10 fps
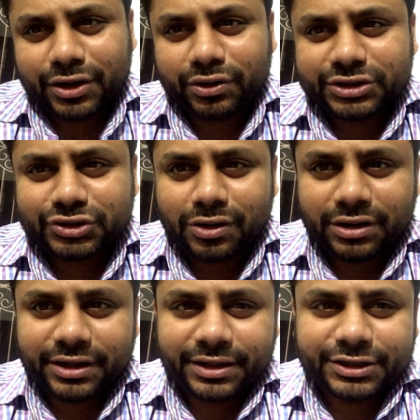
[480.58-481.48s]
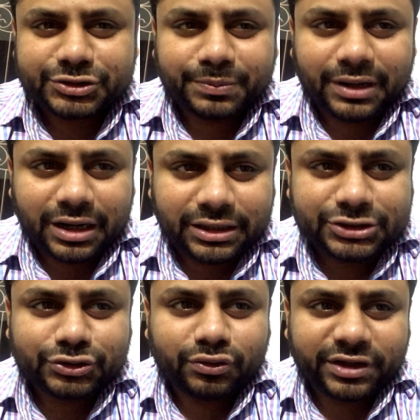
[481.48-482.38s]
cholesterol in his blood,
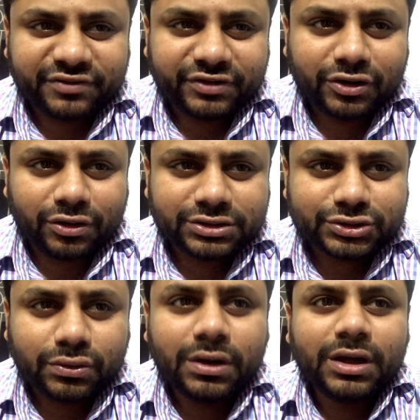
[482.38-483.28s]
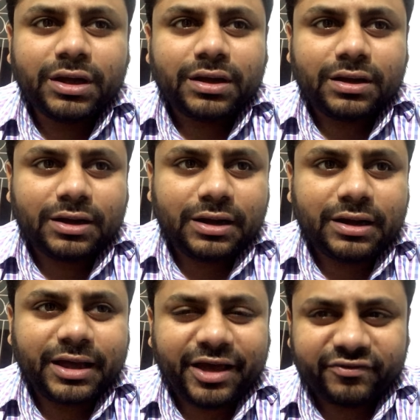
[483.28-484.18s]
so he will also
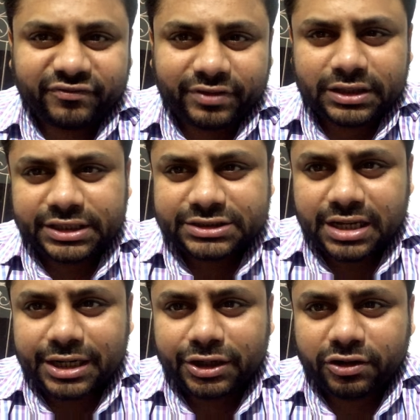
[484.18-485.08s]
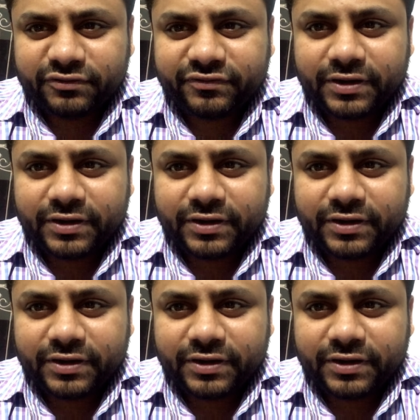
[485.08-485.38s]
have this kind of